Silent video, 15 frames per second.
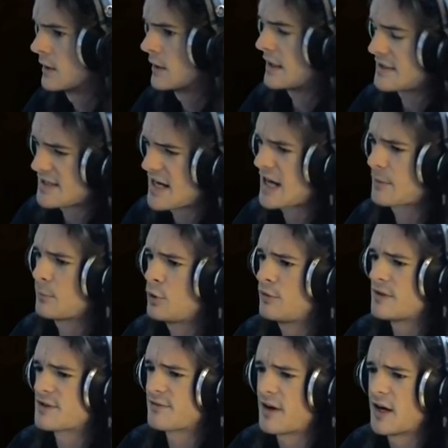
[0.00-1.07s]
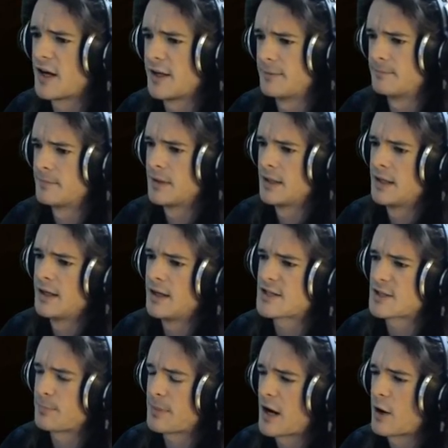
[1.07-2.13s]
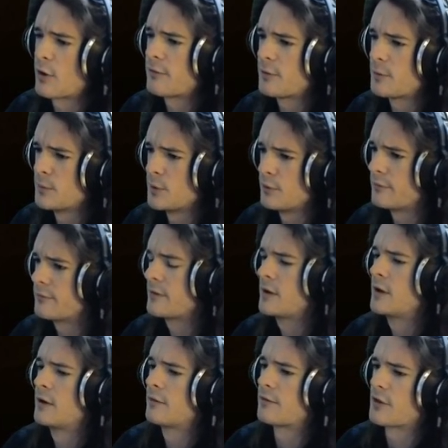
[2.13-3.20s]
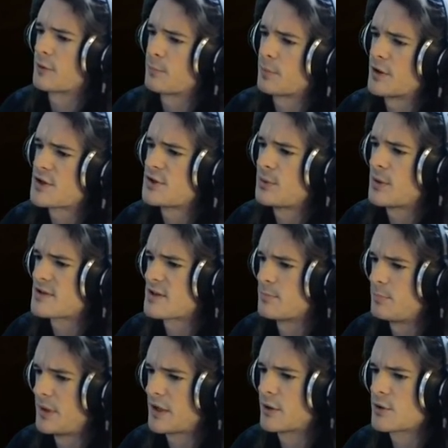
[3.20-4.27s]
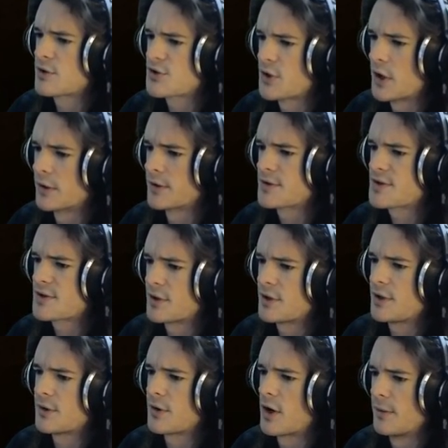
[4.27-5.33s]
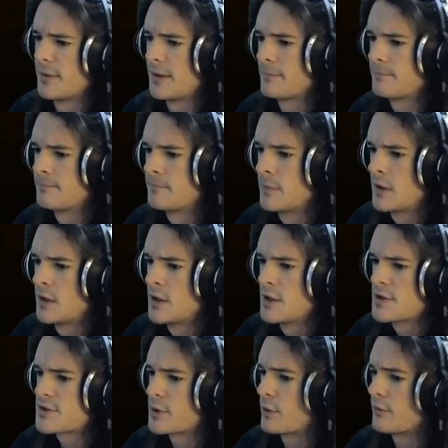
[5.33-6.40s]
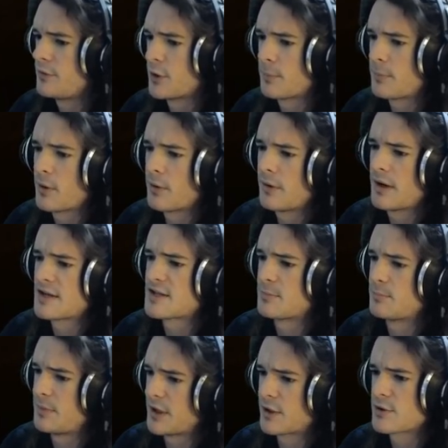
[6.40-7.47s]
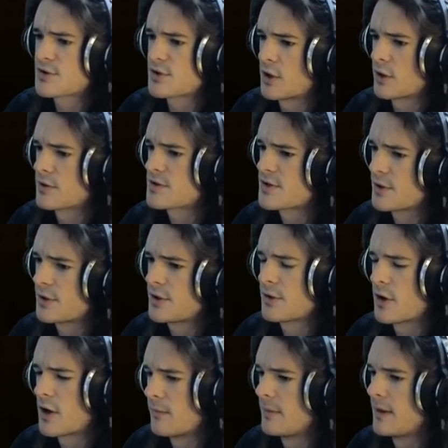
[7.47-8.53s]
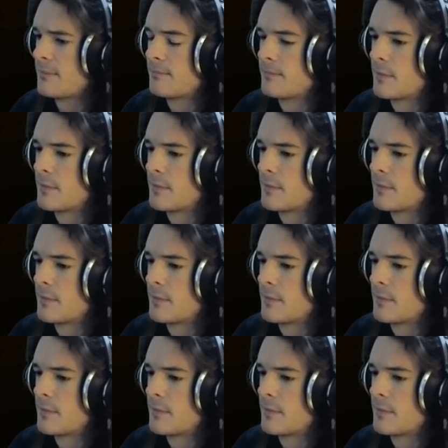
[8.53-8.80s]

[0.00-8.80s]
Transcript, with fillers: Attack move is fine. It's a powerful move for the person who has the bigger, stronger, sturdier army. So if your opponent has a bigger, stronger, sturdier army,